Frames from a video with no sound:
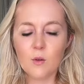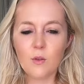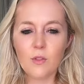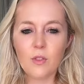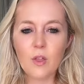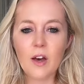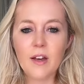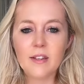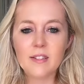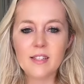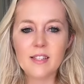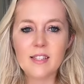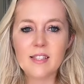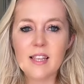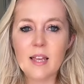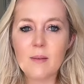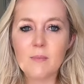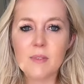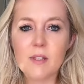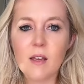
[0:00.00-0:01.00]
Your thighs are the
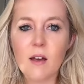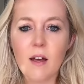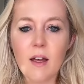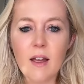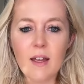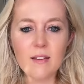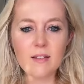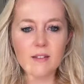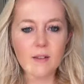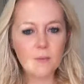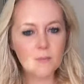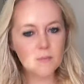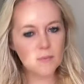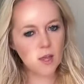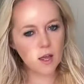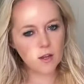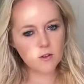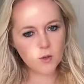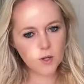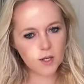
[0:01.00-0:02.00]
same size.
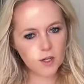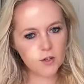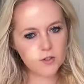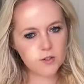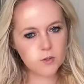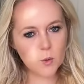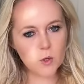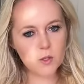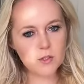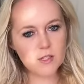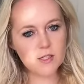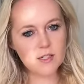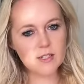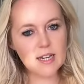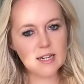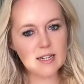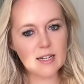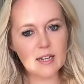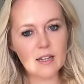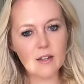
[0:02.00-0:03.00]
I do a lot of squats
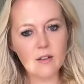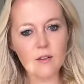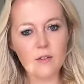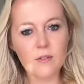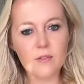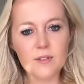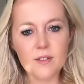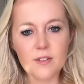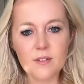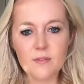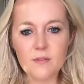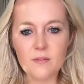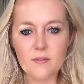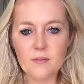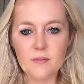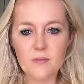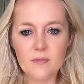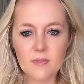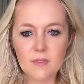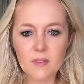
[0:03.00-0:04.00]
and deadlifts.
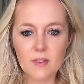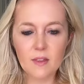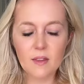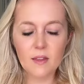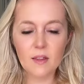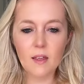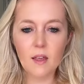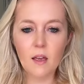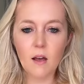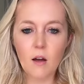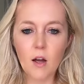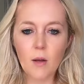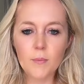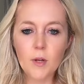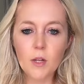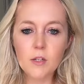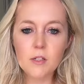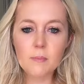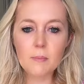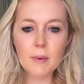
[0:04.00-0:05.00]

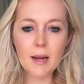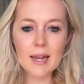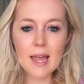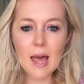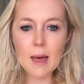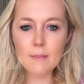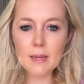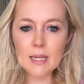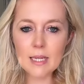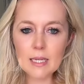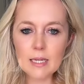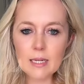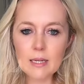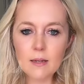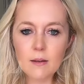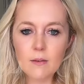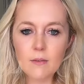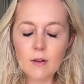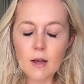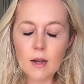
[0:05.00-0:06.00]
I'm going to
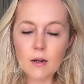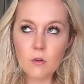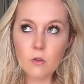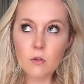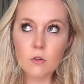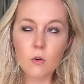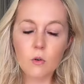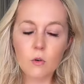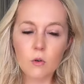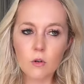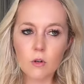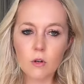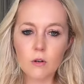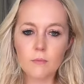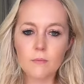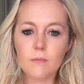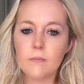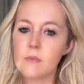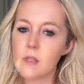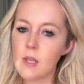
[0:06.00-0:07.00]
Miami and New
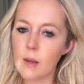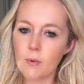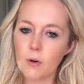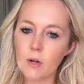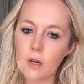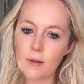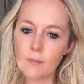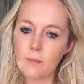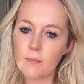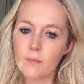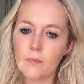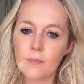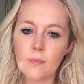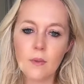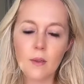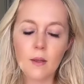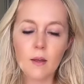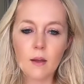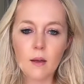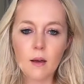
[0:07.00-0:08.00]
York separately.
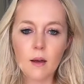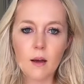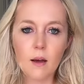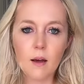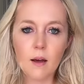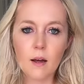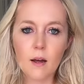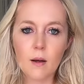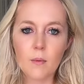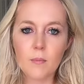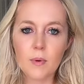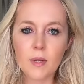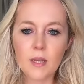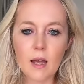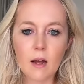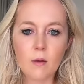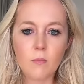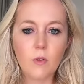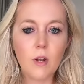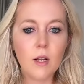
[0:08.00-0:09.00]

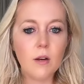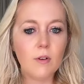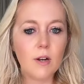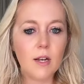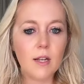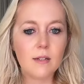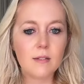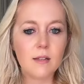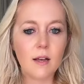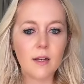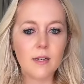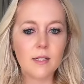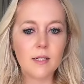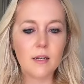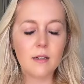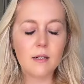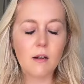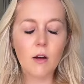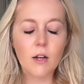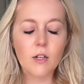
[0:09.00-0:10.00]
But yeah, I'm really, really
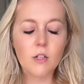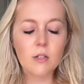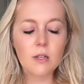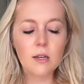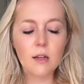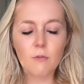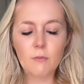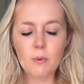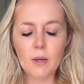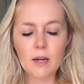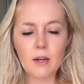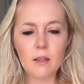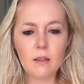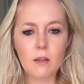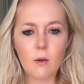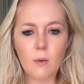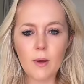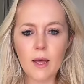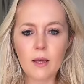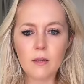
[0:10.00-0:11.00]
excited. I just love being
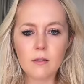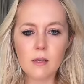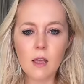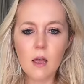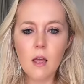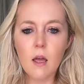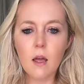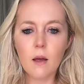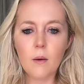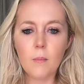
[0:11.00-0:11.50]
in the US.